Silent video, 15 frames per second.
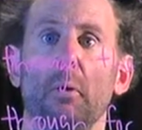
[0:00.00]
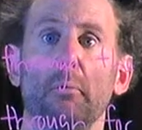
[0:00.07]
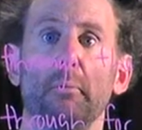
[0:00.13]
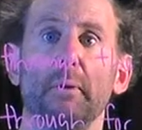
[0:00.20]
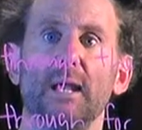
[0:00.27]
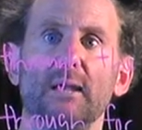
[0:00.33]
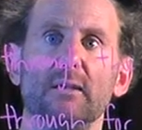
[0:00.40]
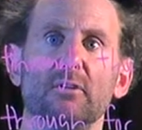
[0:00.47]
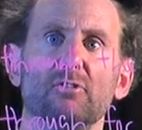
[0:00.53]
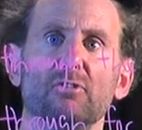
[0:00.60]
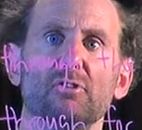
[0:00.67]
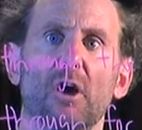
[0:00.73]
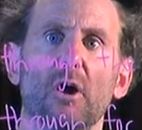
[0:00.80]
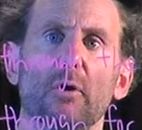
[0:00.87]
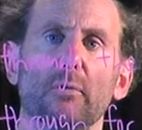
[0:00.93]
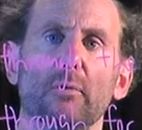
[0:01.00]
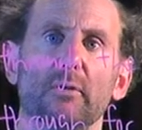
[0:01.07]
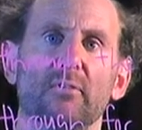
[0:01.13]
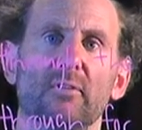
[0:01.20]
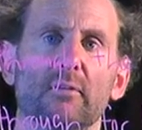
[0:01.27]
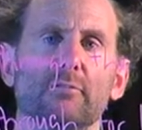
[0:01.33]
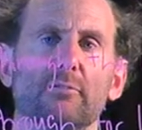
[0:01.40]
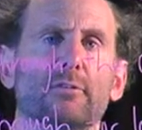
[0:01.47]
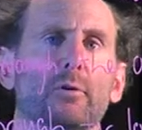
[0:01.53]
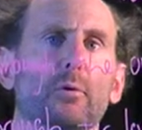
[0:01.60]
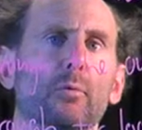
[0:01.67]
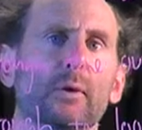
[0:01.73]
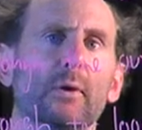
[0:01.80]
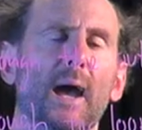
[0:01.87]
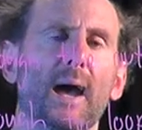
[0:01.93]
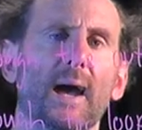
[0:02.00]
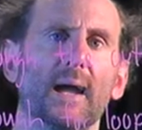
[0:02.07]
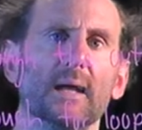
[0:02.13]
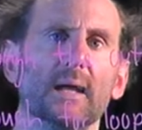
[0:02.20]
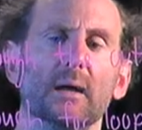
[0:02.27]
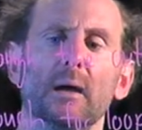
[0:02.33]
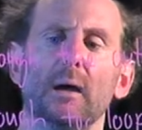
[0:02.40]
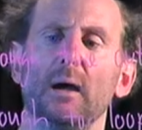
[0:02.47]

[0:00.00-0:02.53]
we need to show is that for all k,